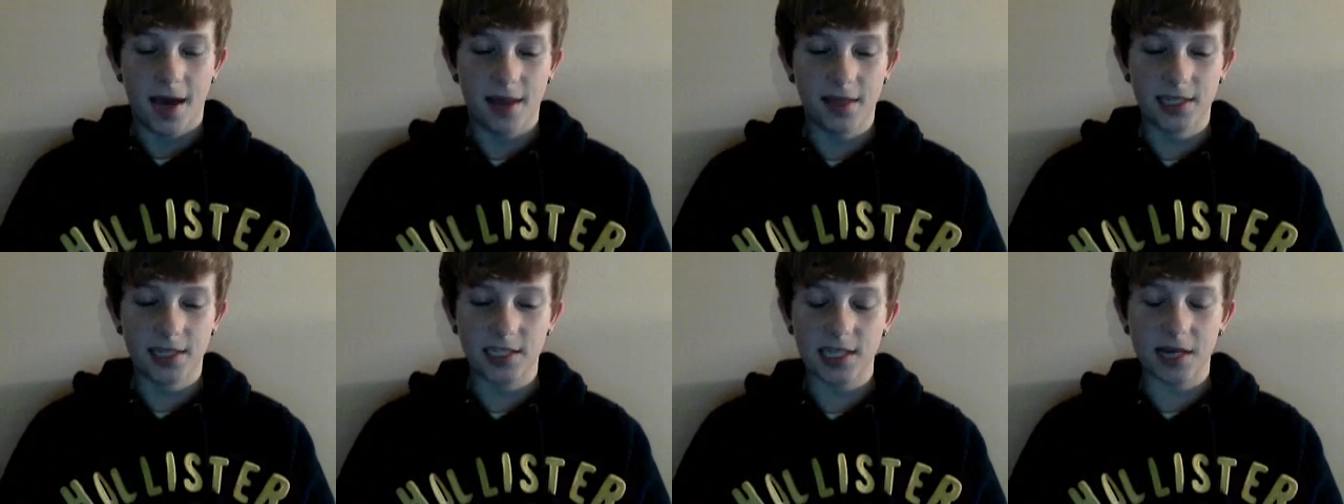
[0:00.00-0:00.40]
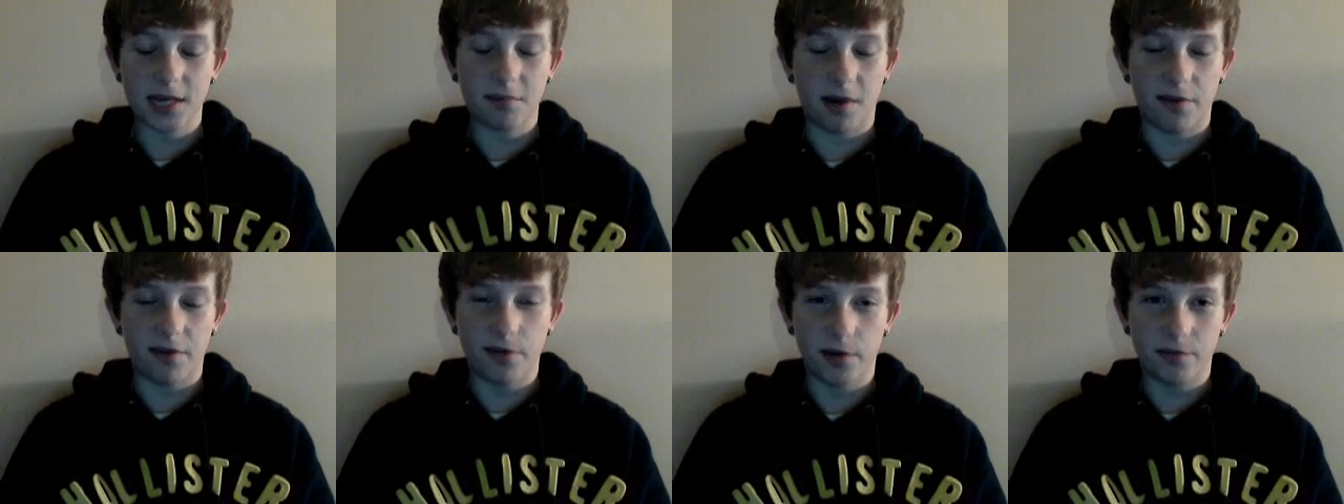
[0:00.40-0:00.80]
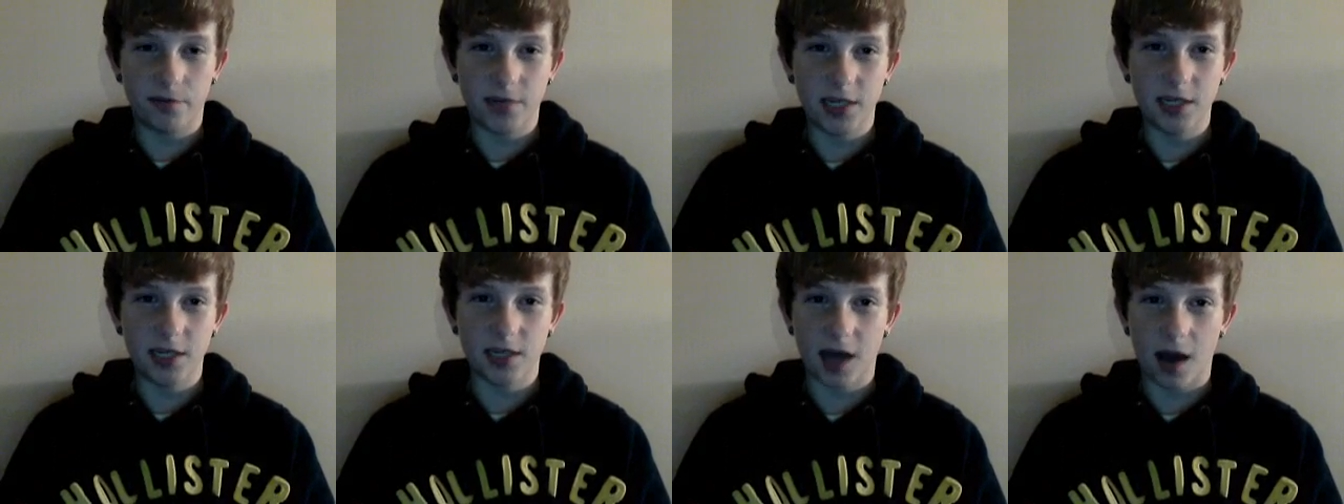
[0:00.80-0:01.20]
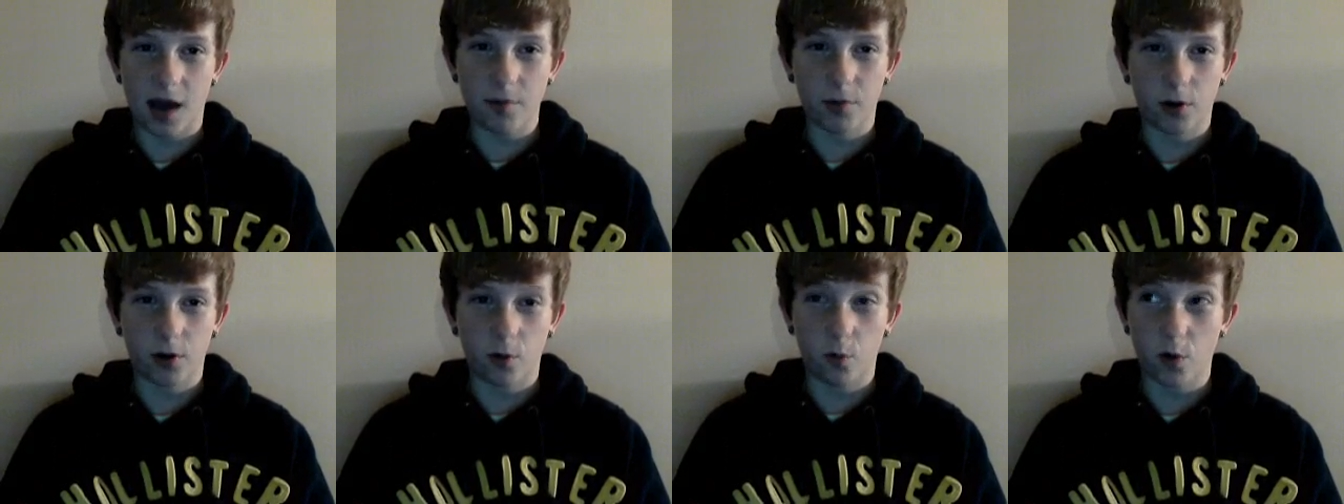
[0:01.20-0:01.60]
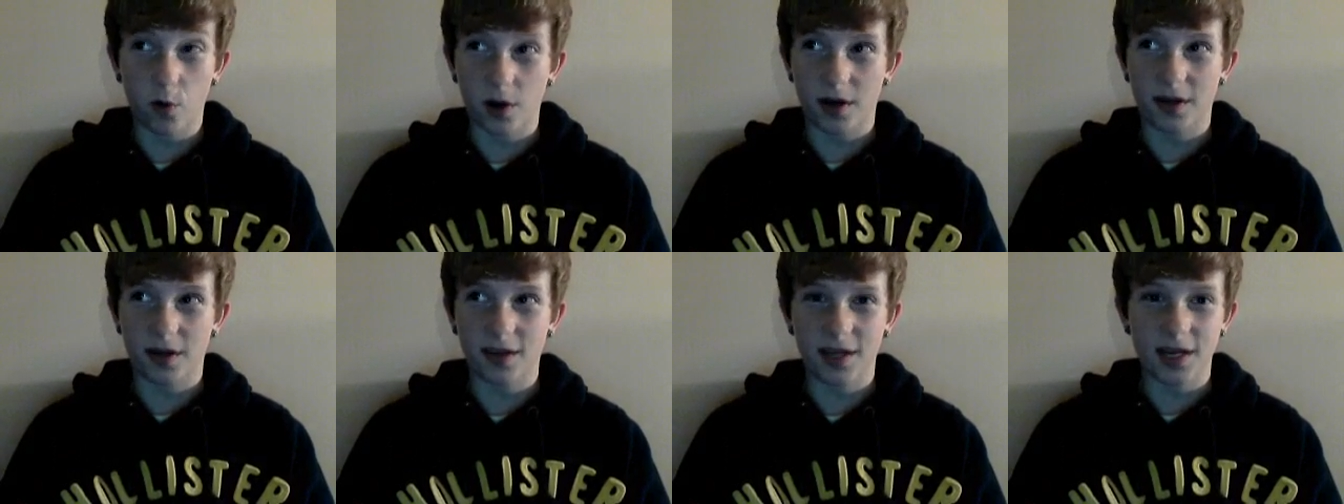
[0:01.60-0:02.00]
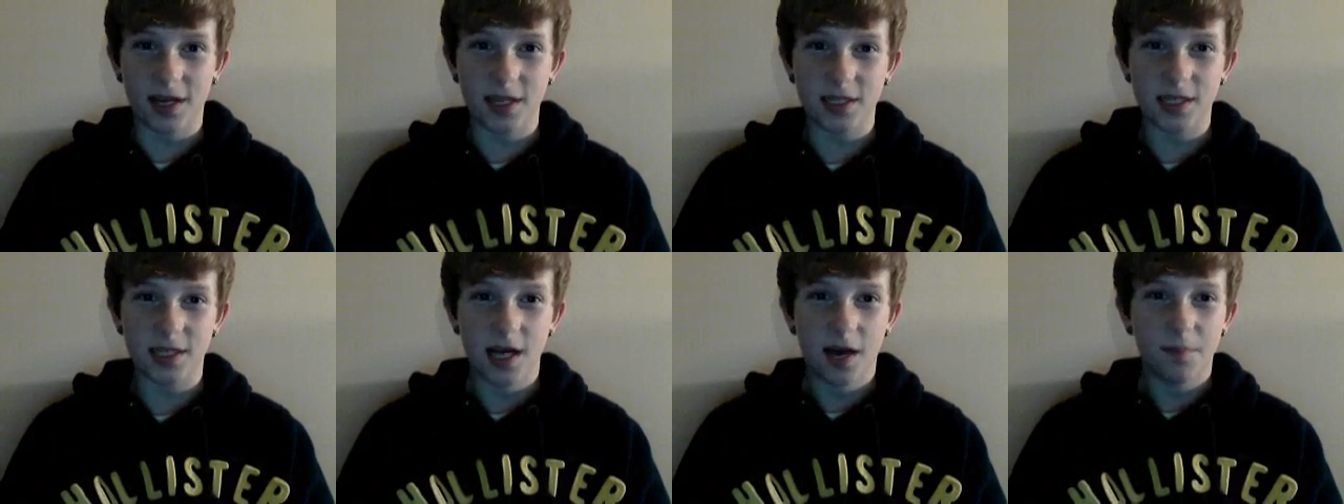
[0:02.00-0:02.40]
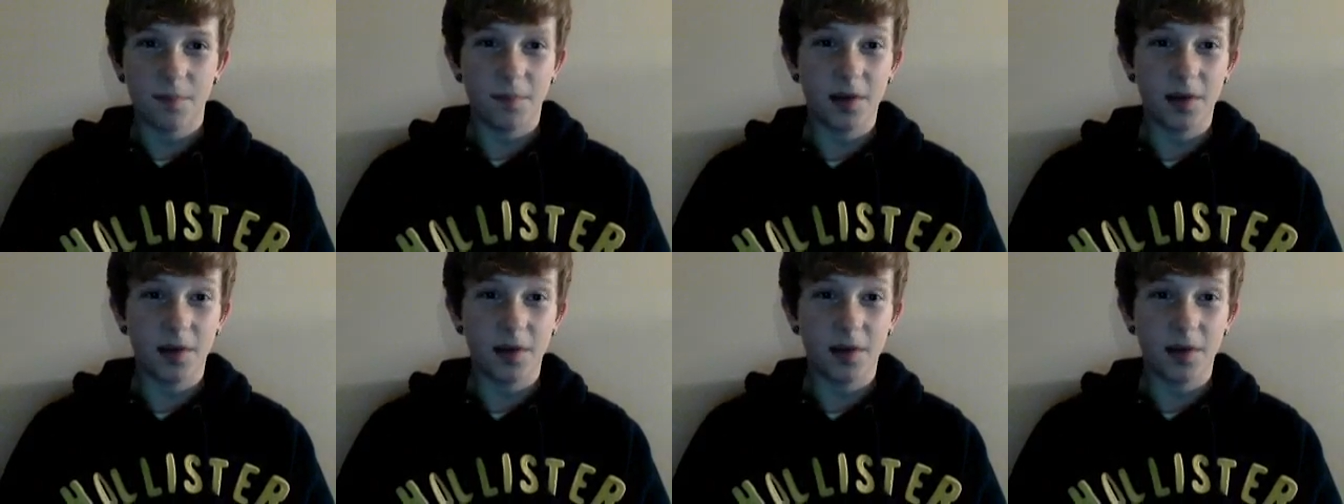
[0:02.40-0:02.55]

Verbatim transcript: and this is like my 15th time recording this